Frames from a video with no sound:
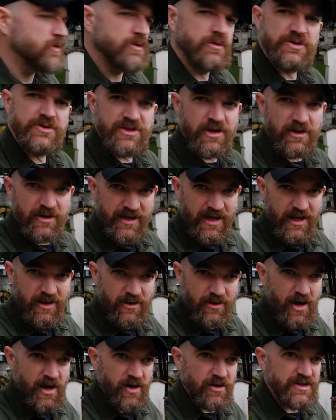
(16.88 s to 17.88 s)
we're starting
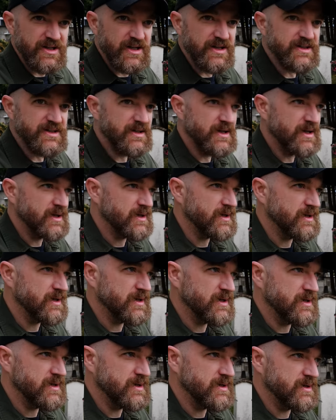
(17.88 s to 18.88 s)
out our day today
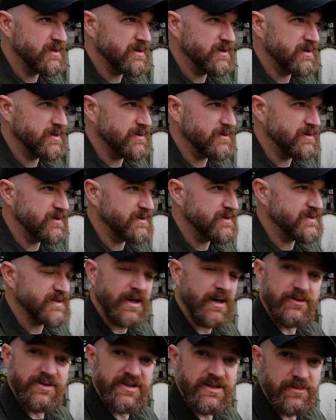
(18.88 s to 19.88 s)
in the
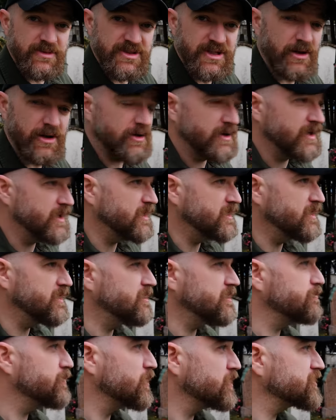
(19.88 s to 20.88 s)
town cemetery
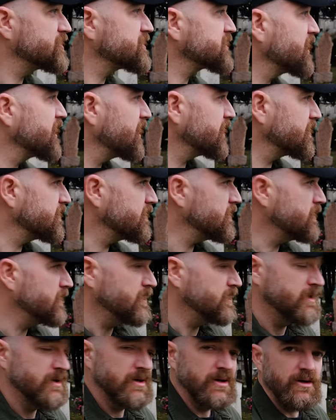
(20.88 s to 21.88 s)
in Berchtesgaden,
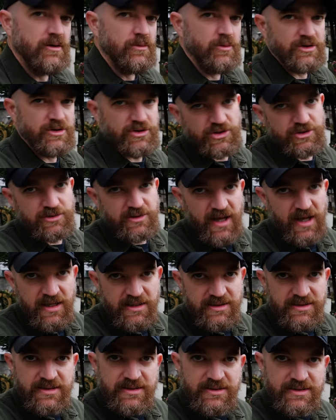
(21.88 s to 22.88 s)
which
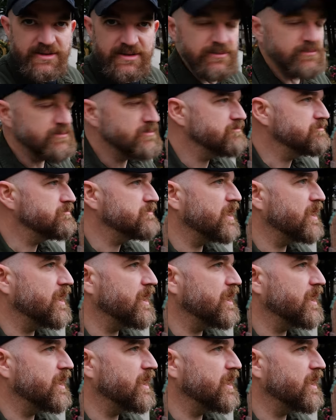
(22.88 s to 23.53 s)
has some